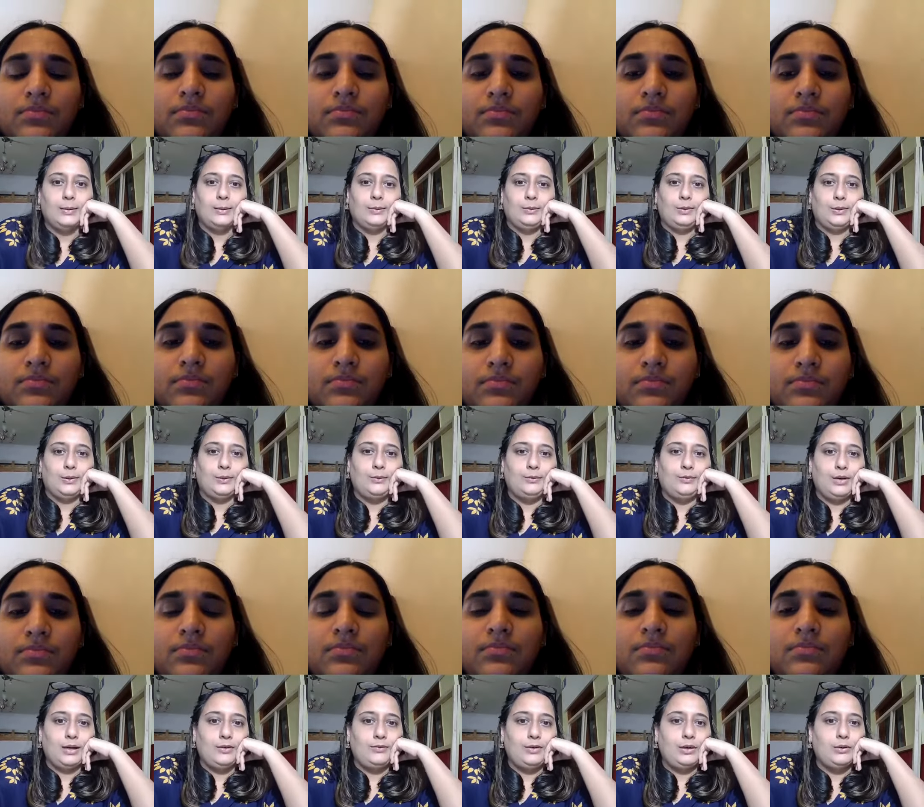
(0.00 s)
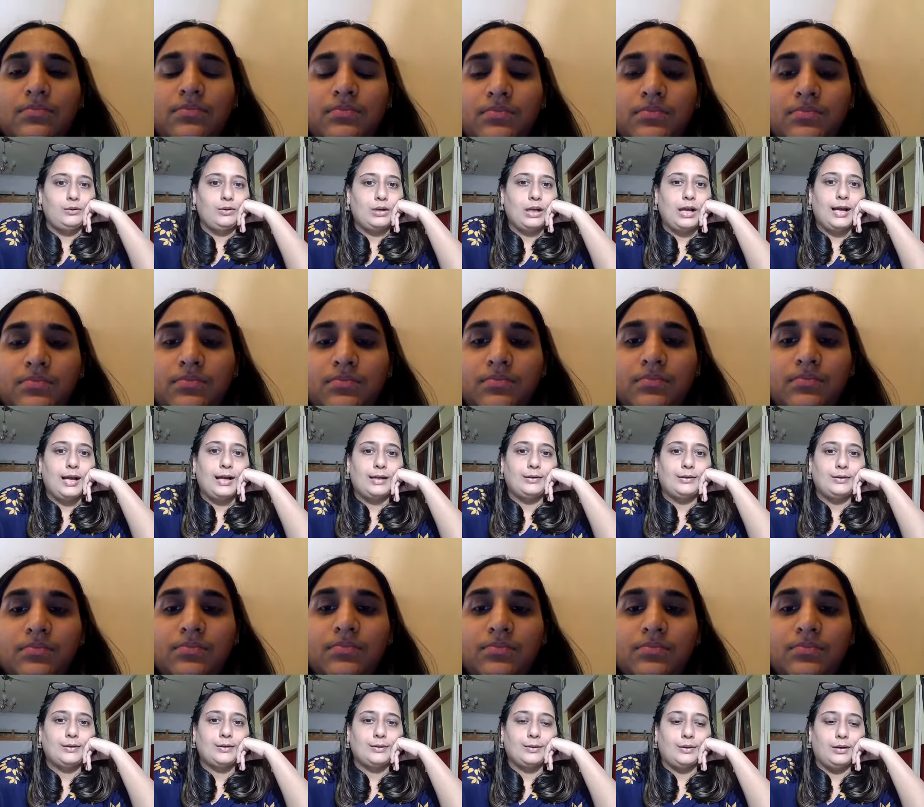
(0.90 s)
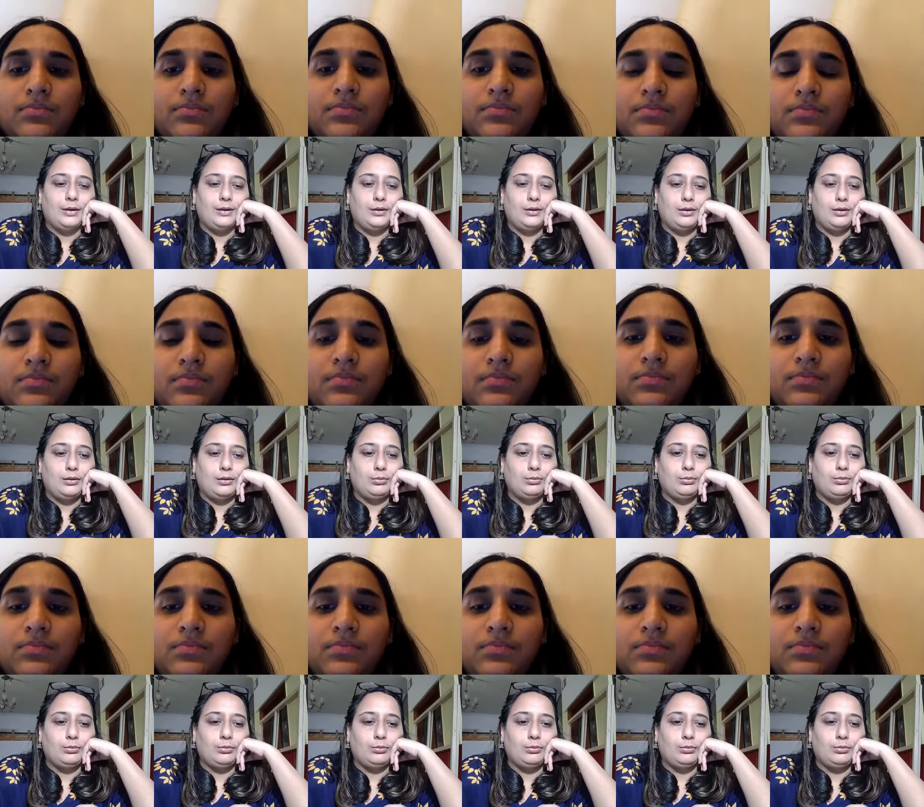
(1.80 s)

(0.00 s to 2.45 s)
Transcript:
Speaker 1: you know, where mm-hmm. we look at uh,